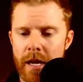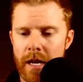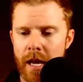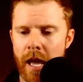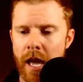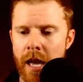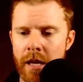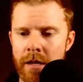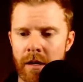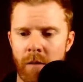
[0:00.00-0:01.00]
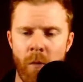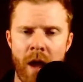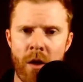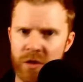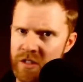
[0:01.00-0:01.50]
And I'm way
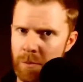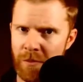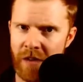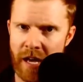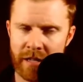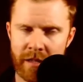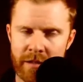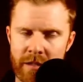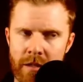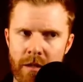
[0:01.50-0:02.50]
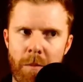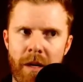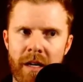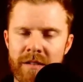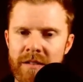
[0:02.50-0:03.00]
oversimplifying things here,
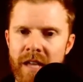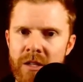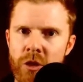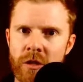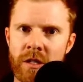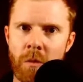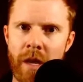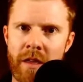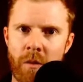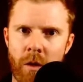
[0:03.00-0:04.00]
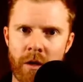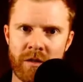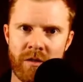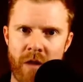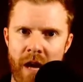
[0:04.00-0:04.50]
but essentially the way that it works
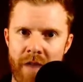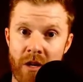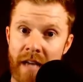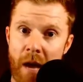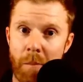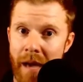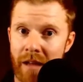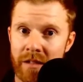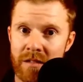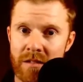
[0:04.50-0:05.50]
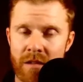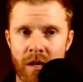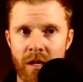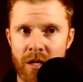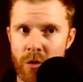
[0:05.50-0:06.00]
is you have your account balance,
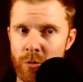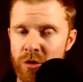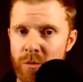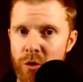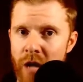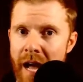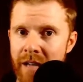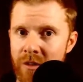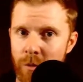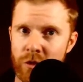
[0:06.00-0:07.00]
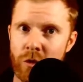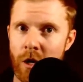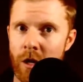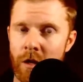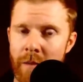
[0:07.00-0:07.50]
you subtract the
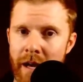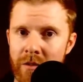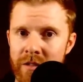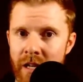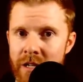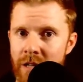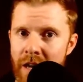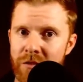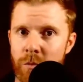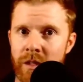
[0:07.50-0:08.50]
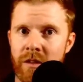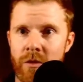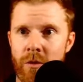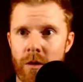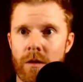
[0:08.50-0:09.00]
withdrawal amount, and you're left with
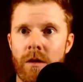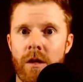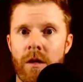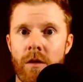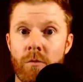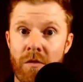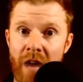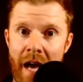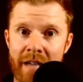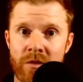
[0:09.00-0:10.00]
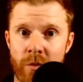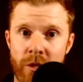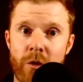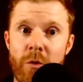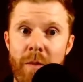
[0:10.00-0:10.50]
your revised or your
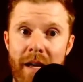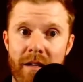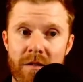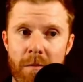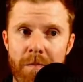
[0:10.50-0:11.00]
new balance.